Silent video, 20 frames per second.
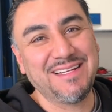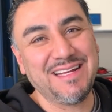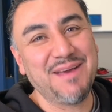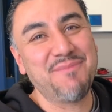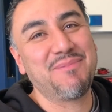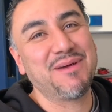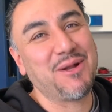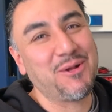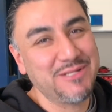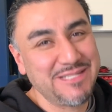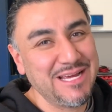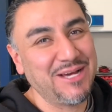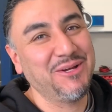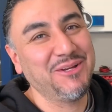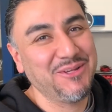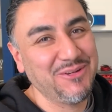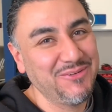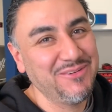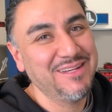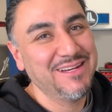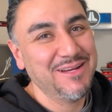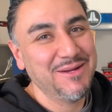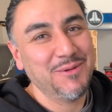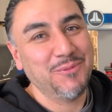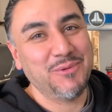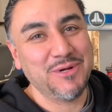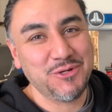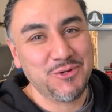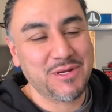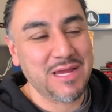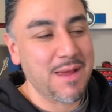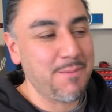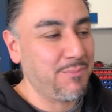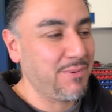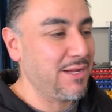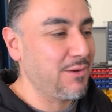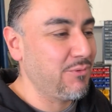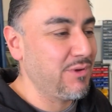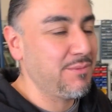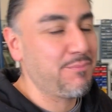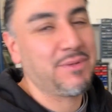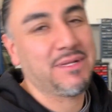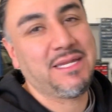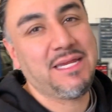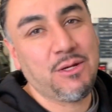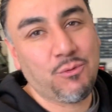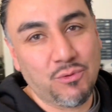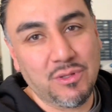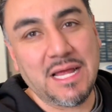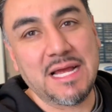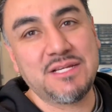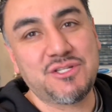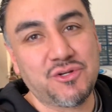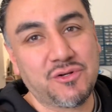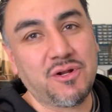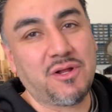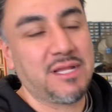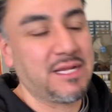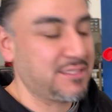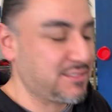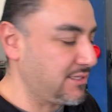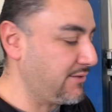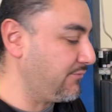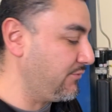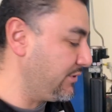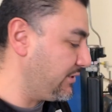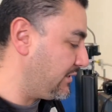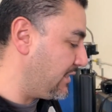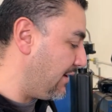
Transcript: like that, but I'll tell you what you can not play with, but equalizer and all that stuff, we